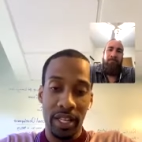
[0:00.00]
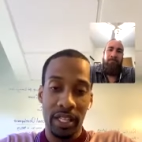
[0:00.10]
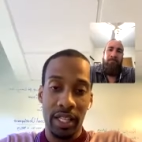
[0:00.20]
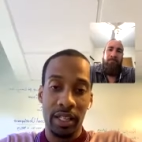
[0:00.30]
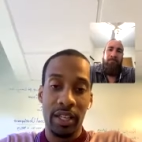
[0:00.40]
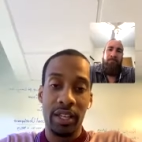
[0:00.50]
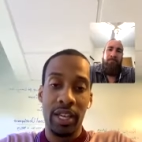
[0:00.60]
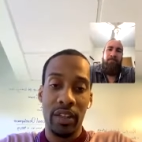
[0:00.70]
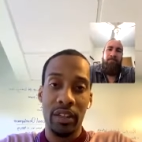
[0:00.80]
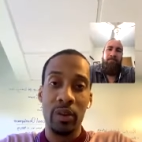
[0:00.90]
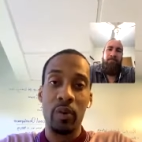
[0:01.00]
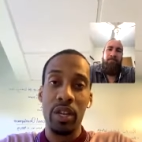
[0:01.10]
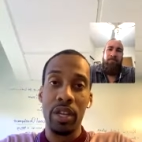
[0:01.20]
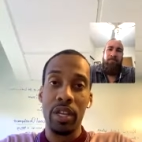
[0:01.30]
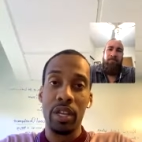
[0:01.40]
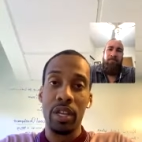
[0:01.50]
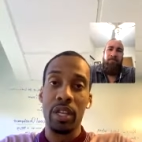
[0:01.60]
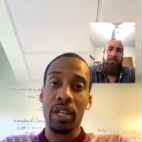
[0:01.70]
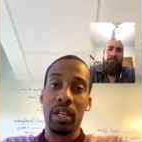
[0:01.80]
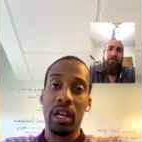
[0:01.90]
and I think that now they're a week
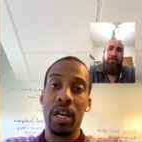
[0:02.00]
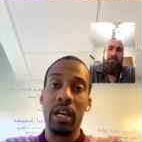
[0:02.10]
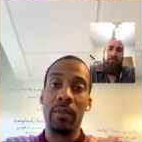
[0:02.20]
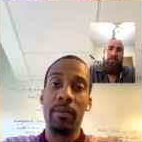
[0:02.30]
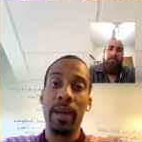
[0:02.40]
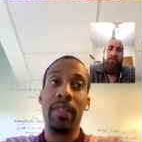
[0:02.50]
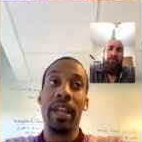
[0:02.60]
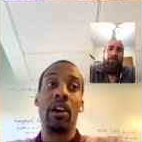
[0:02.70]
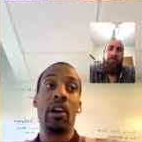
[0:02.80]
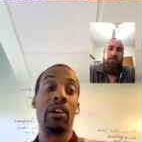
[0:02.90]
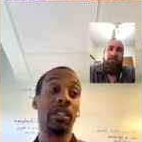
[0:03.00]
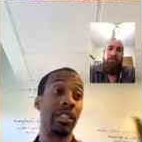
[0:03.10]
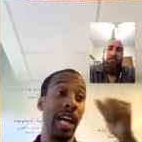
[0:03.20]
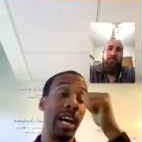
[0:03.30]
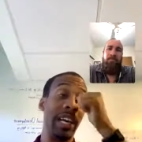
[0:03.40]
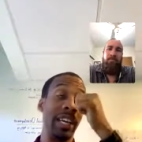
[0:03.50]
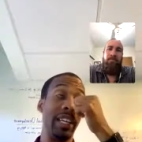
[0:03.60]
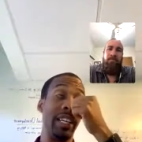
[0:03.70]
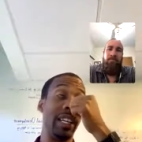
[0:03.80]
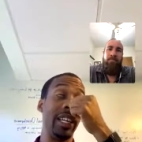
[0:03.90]
um, and they are
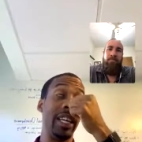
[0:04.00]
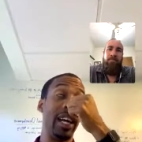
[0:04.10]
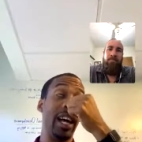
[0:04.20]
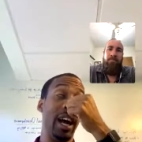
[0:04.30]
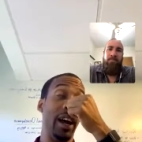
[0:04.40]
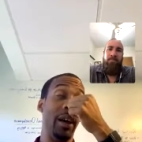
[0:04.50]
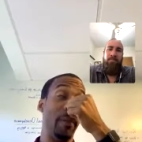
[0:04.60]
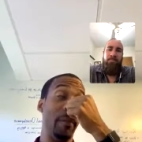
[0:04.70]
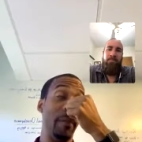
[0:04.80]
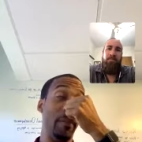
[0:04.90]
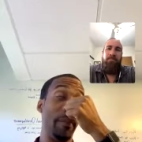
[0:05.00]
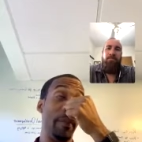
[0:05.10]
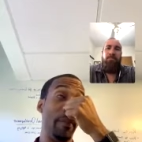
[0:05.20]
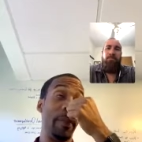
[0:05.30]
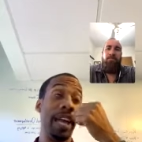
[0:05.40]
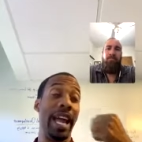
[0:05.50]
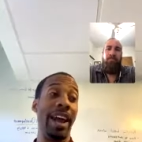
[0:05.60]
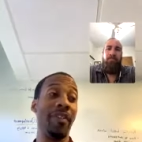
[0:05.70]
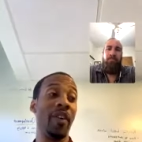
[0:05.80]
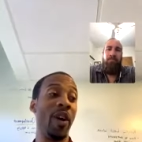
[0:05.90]
signed. Um, and
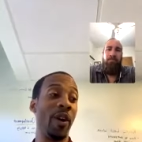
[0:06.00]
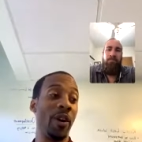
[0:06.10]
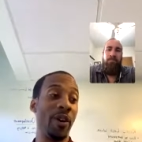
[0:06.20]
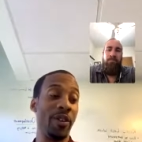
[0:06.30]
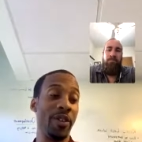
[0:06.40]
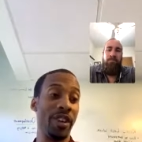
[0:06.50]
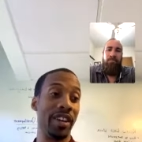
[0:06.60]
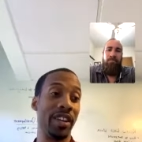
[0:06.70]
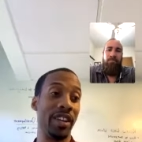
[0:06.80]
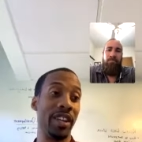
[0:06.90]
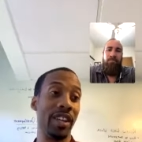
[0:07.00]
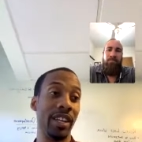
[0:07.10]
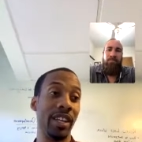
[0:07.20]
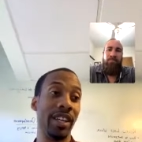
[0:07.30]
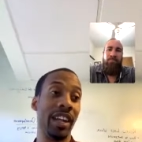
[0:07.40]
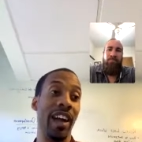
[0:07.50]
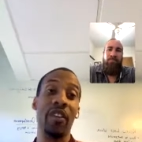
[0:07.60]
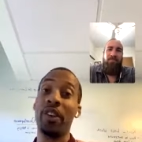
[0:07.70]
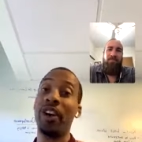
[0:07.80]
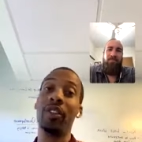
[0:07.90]
I've heard, I've
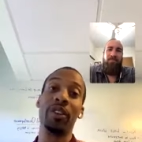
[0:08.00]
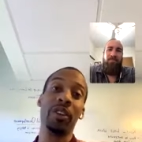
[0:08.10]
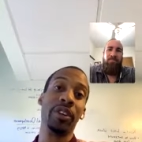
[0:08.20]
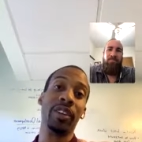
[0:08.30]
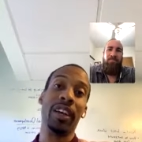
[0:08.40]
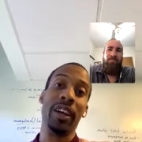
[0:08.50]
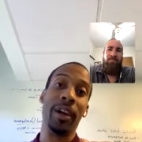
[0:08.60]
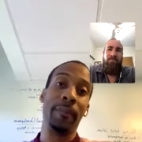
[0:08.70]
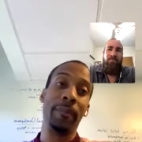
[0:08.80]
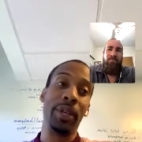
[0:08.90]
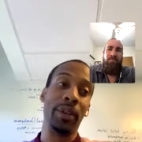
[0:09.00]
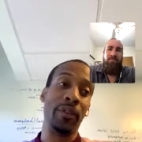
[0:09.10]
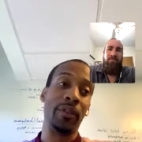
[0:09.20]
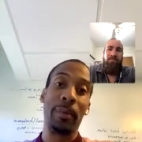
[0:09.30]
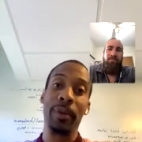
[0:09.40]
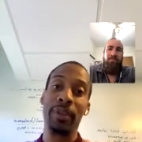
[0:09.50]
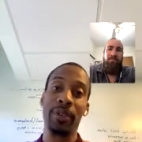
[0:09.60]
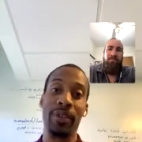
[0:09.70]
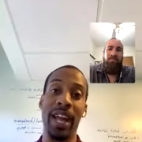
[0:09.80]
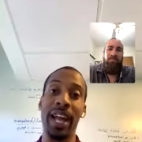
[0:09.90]
heard other, uh, you know, different opinions
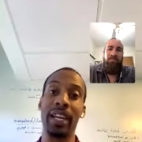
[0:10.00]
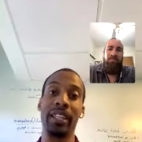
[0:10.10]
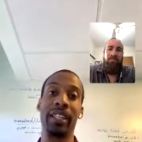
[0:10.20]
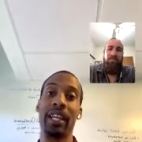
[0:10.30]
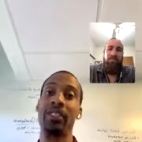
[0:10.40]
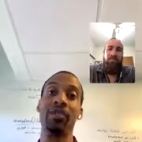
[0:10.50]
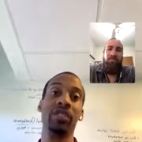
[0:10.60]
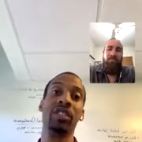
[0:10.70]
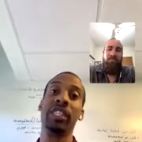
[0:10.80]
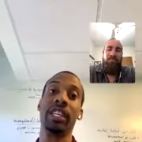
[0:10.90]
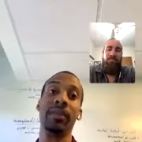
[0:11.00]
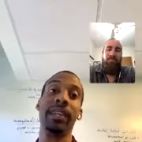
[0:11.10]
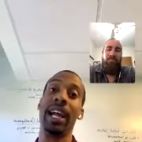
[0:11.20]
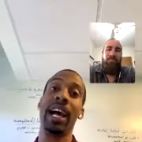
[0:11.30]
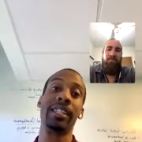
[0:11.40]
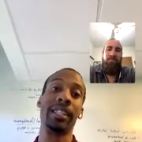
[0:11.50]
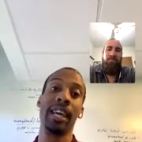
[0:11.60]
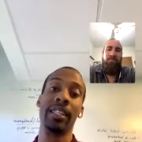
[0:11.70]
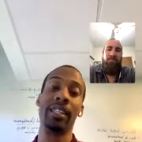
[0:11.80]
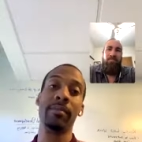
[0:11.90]
on that. That you should send them and not
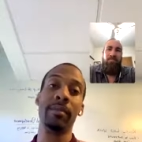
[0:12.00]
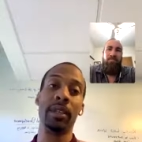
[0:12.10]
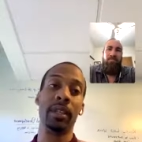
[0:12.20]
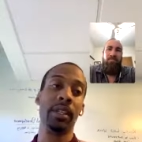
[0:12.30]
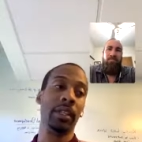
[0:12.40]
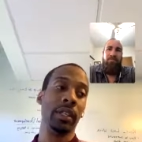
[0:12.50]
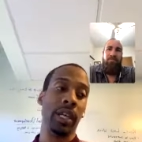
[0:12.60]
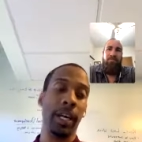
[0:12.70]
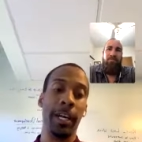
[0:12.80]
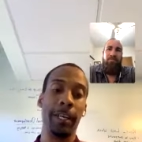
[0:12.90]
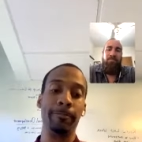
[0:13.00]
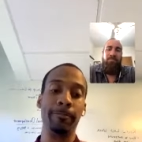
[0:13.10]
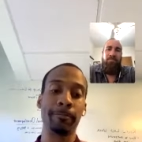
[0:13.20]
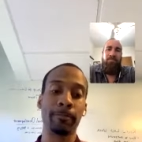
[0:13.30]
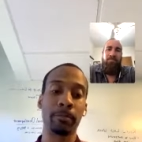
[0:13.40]
sign them. Um,